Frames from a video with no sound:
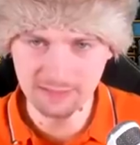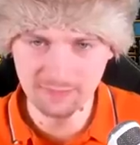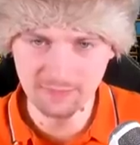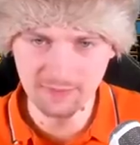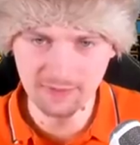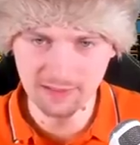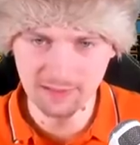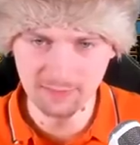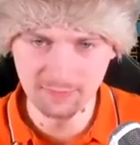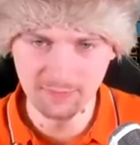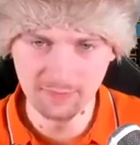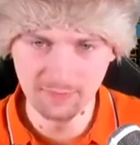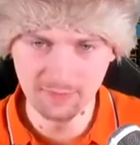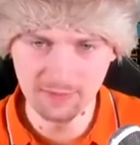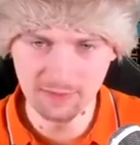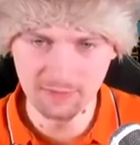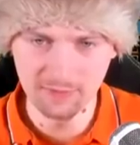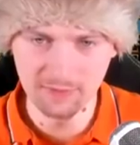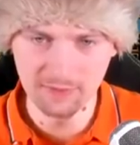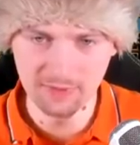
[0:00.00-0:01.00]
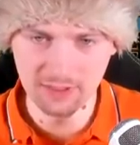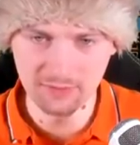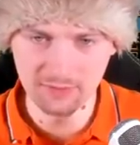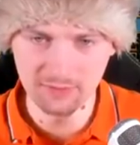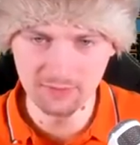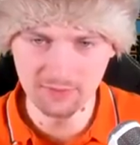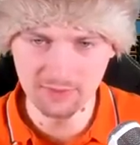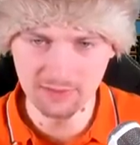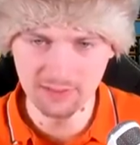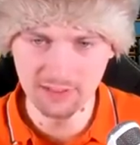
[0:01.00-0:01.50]
come on, come on, come on, come
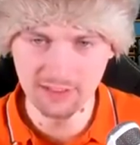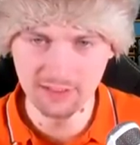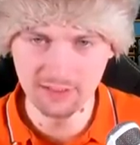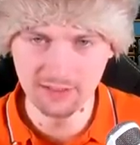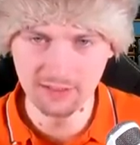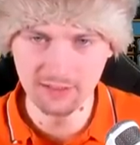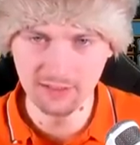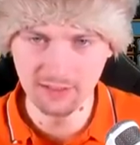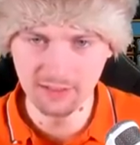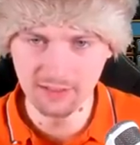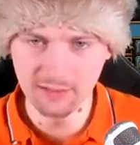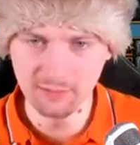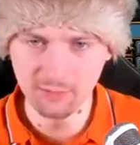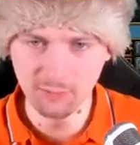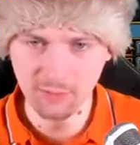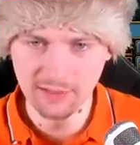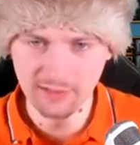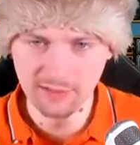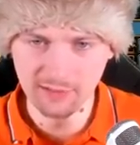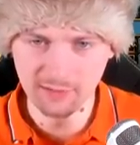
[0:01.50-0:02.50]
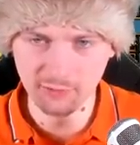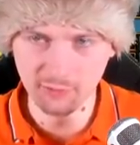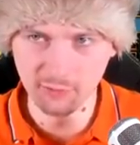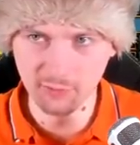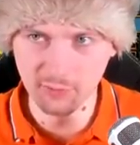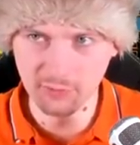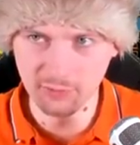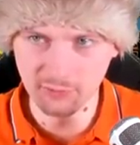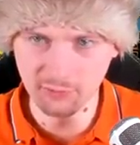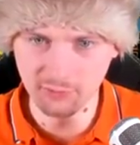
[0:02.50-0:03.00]
on. Yeah, yeah, I went a
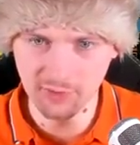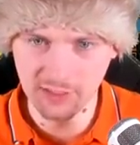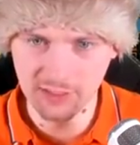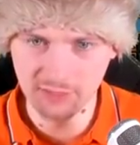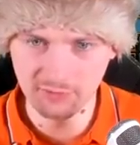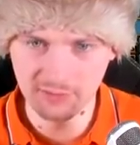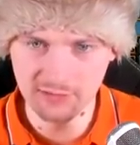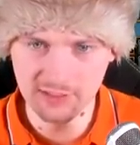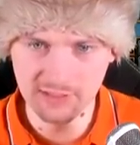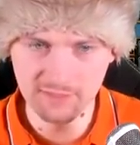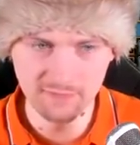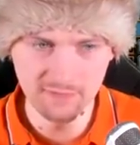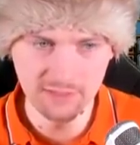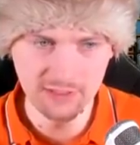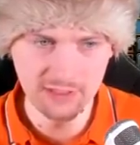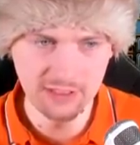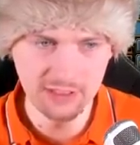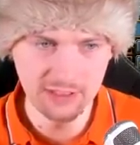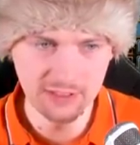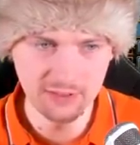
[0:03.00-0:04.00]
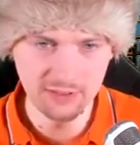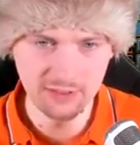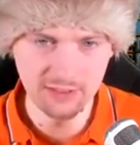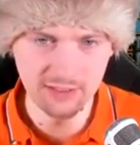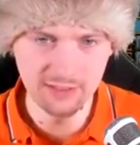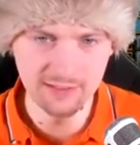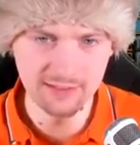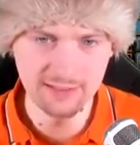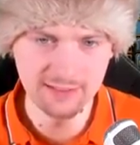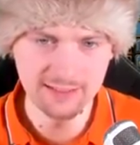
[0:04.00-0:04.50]
little bit too aggressively
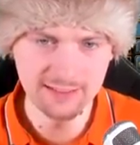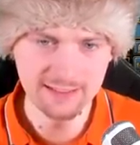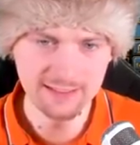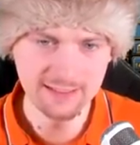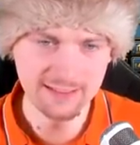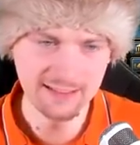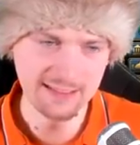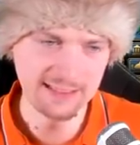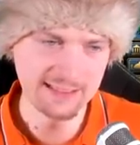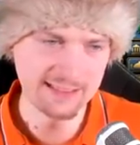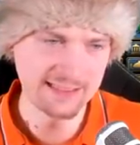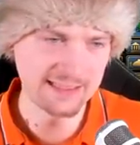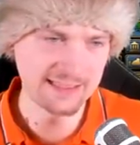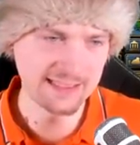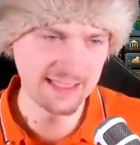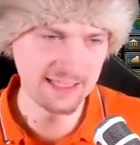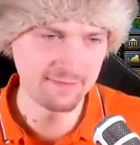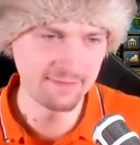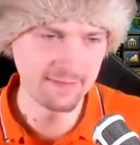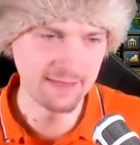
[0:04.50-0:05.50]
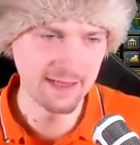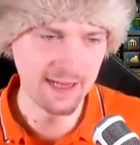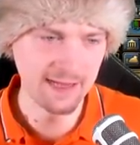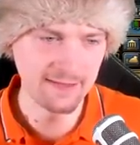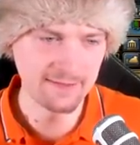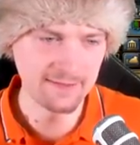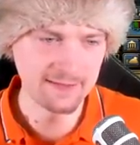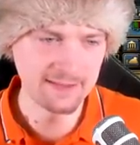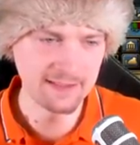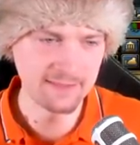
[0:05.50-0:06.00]
here. seven
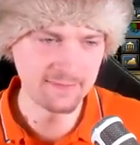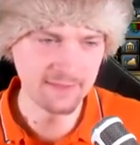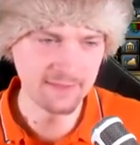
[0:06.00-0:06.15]
hundred